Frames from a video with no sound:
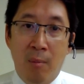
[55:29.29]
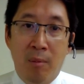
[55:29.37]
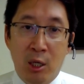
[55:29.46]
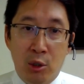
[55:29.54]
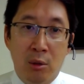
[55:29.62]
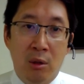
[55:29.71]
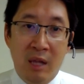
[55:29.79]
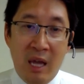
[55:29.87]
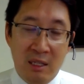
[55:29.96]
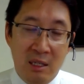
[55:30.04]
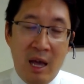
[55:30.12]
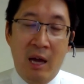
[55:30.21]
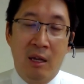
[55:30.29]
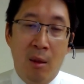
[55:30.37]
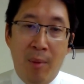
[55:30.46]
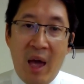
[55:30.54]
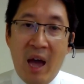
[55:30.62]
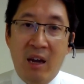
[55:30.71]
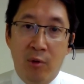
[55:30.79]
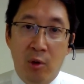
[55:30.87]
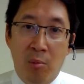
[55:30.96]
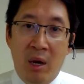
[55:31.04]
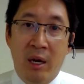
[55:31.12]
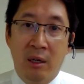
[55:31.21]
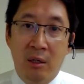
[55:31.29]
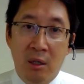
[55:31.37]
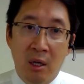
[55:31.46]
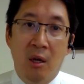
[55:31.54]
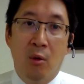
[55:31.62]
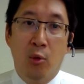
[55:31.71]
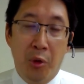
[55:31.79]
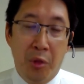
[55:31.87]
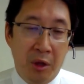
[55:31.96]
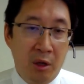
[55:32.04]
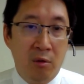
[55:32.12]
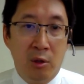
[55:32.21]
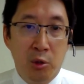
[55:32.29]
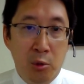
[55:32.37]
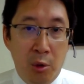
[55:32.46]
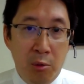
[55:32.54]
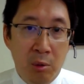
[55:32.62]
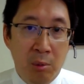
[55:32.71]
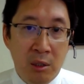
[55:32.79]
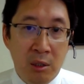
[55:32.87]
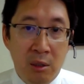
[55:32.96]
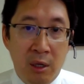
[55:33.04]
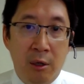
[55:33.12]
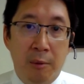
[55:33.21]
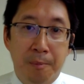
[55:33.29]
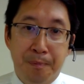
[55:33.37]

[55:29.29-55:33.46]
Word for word: make sure that that's not at the back of your mind where you think of it two or three months later.